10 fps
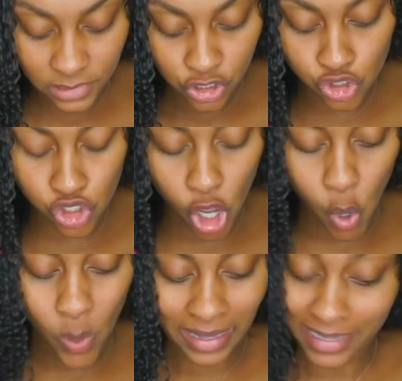
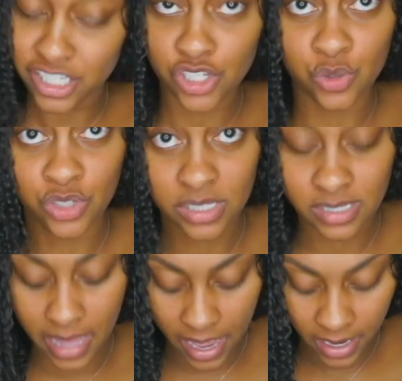So, let's do
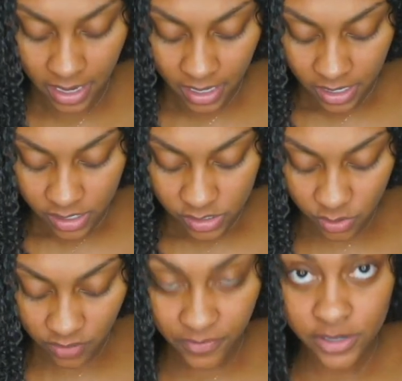just that.
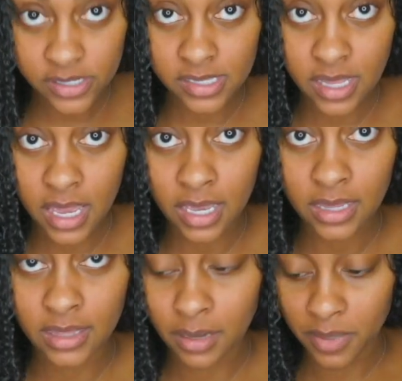So, the first
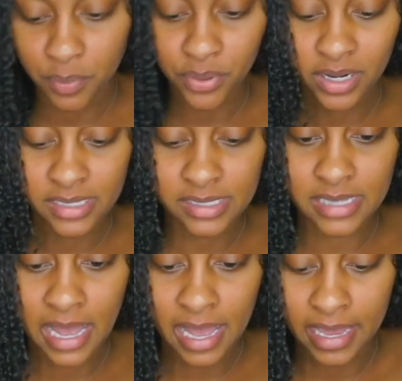thing that I'm gonna put
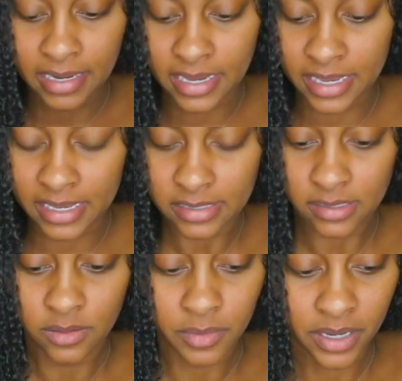inside
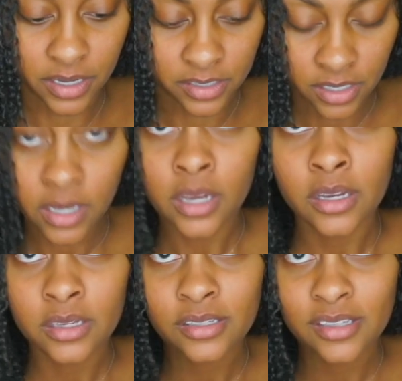is, oh my gosh,
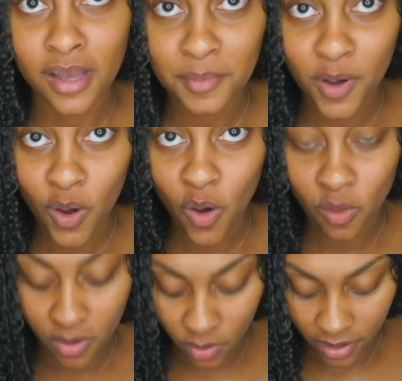some
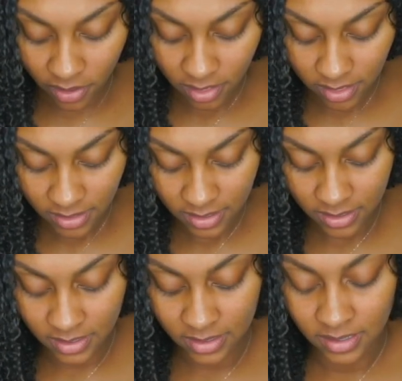jojoba oil.
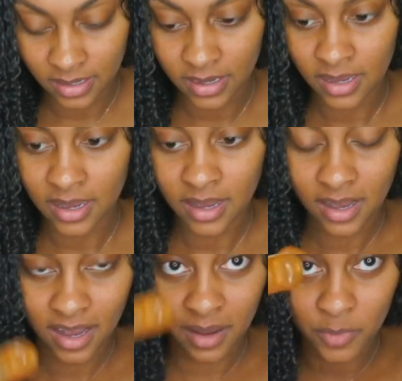
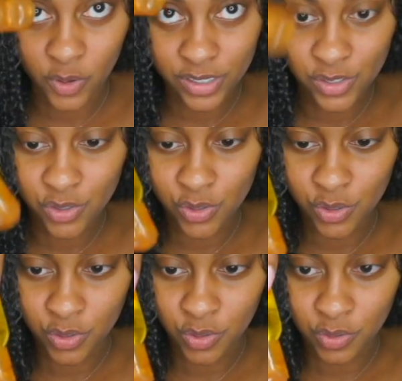I'm going
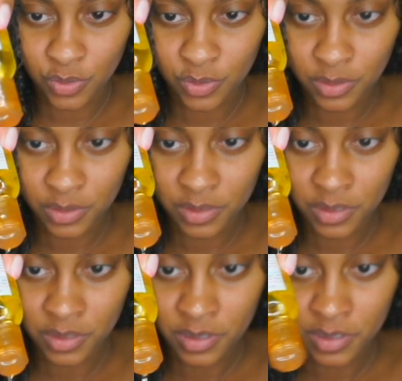to
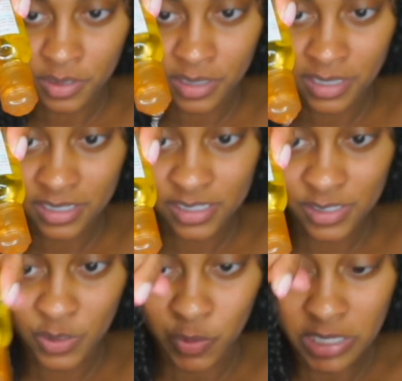
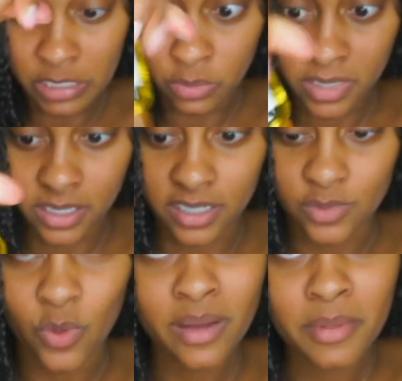squeeze, oh my
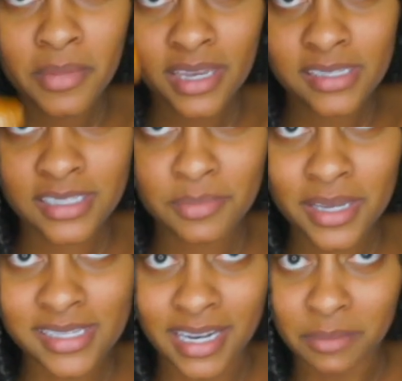gosh, why am I making such a
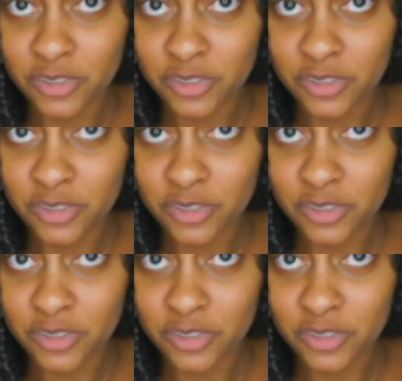mess today?